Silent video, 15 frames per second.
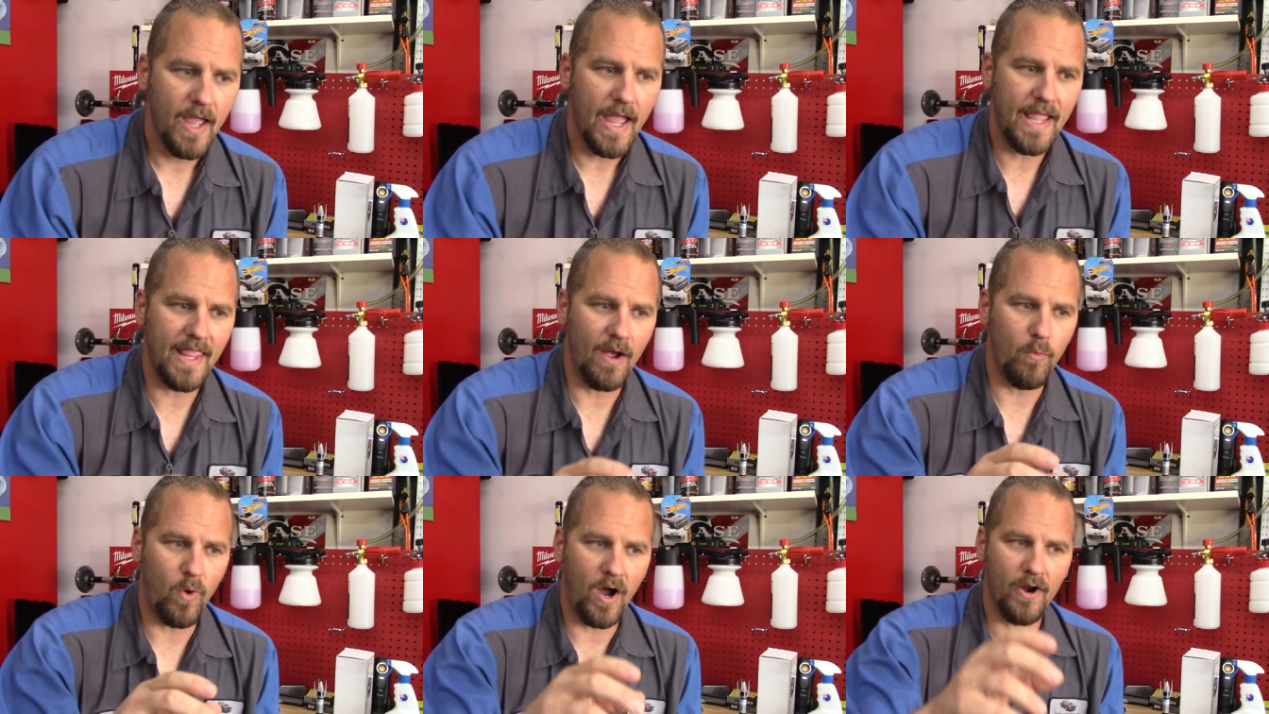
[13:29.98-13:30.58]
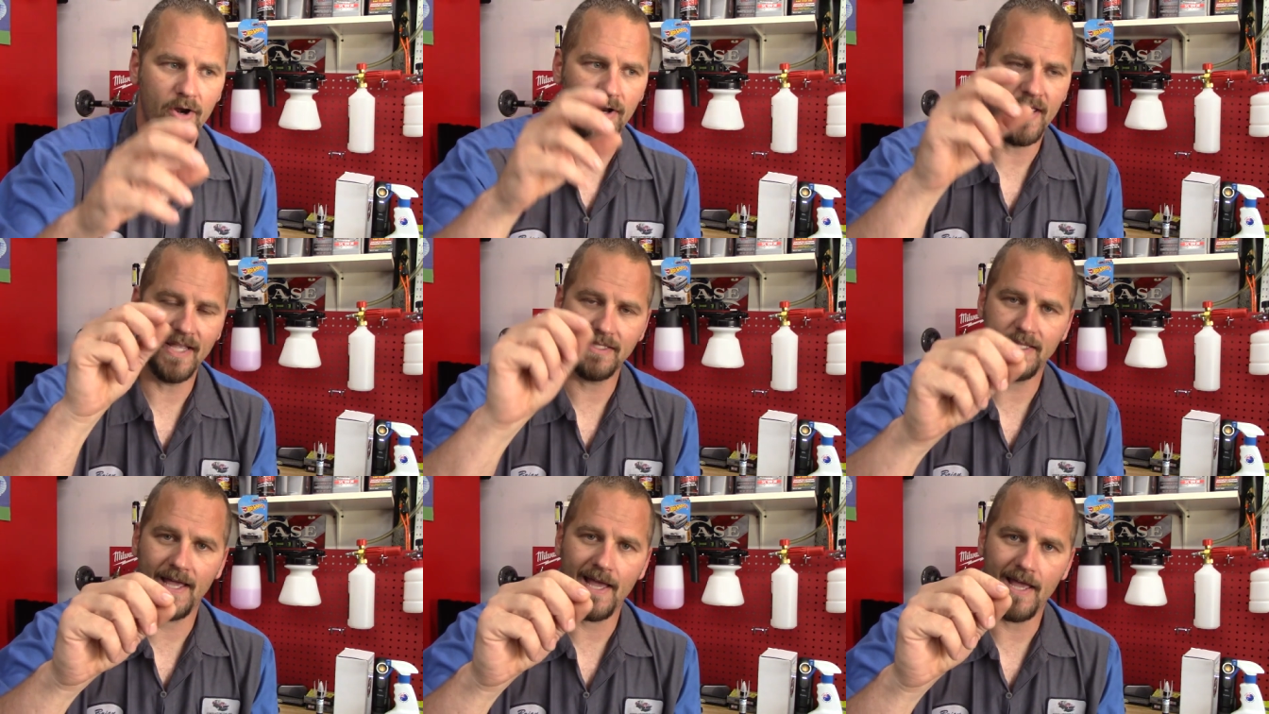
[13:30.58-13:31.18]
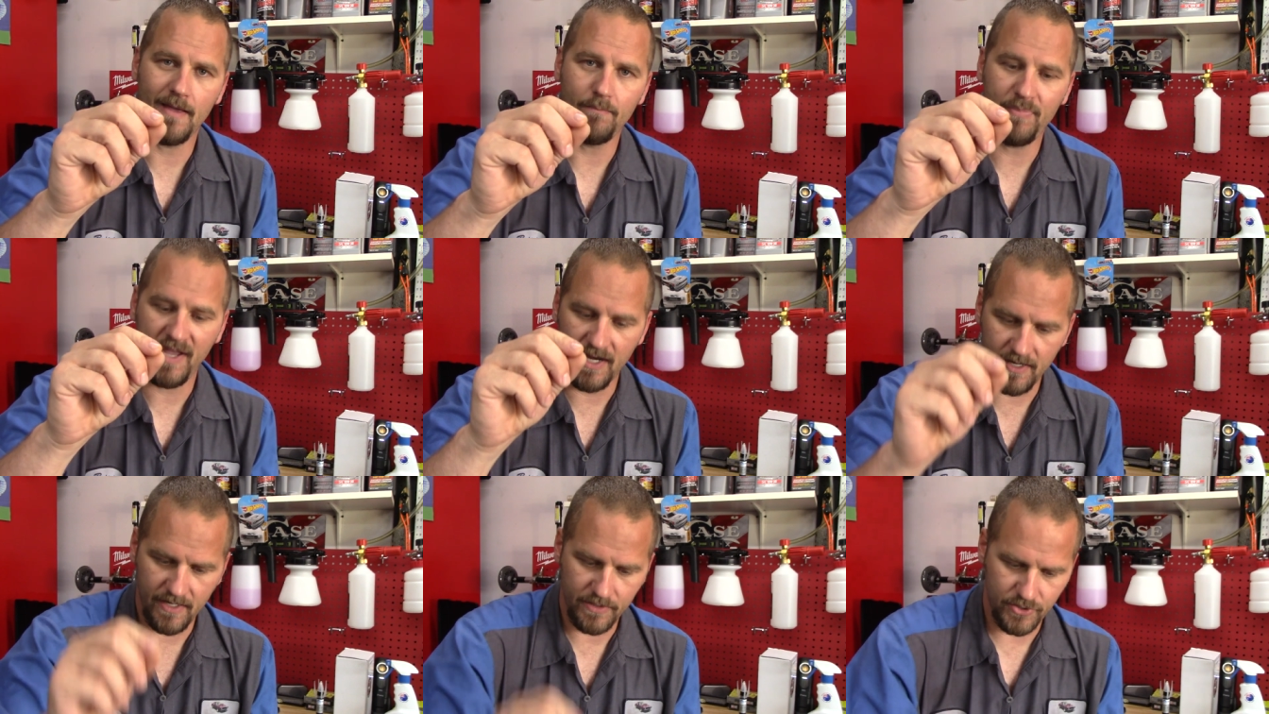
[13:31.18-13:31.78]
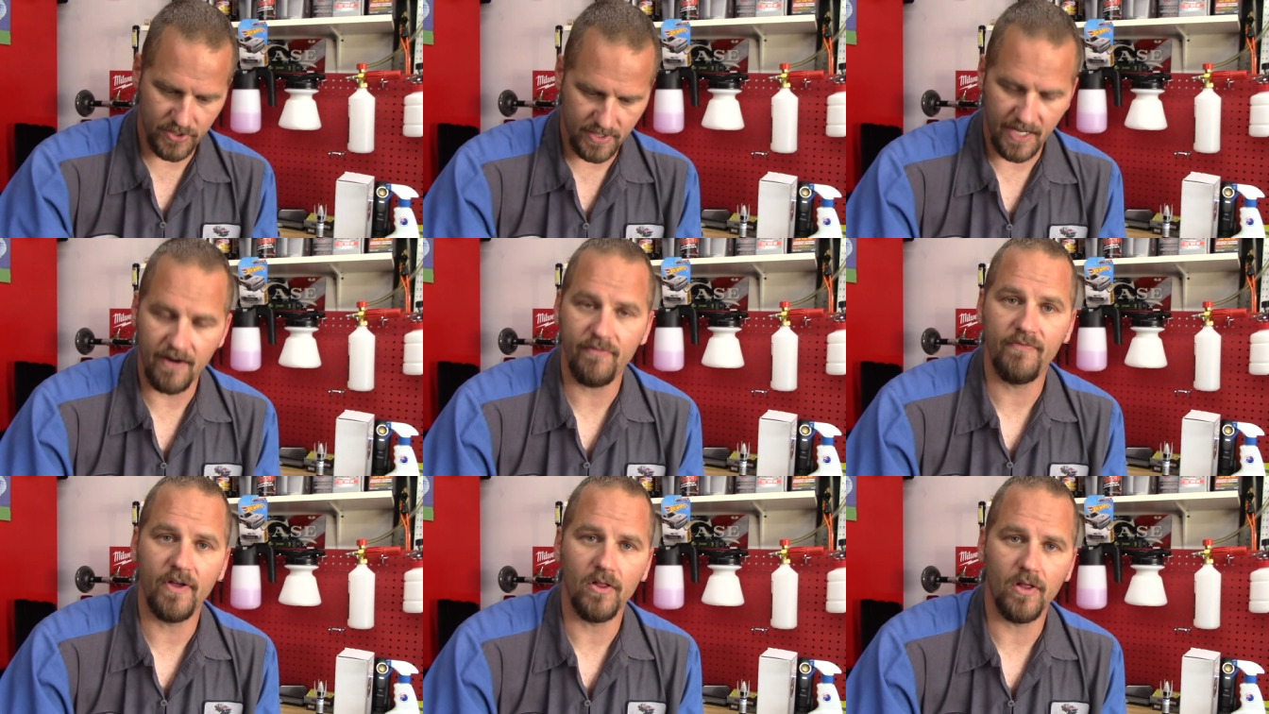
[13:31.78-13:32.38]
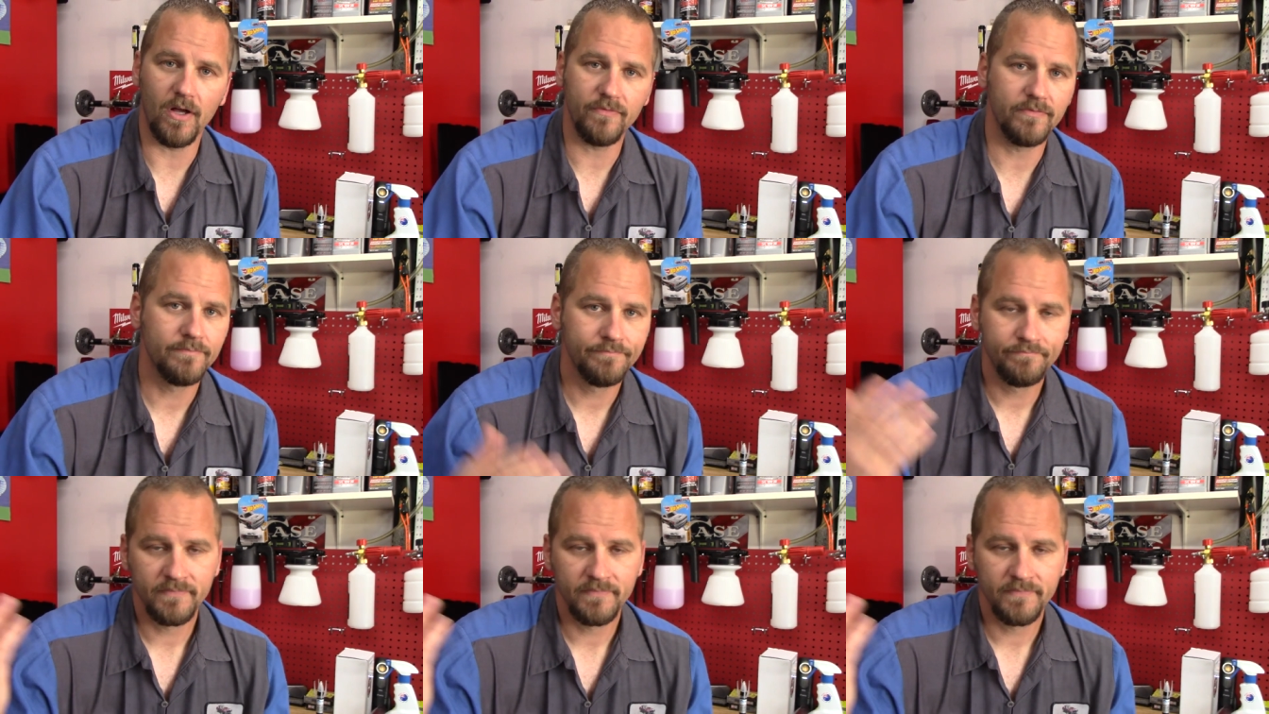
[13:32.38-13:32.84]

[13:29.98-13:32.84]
and that water hit that, it beat it and just kind of fell off.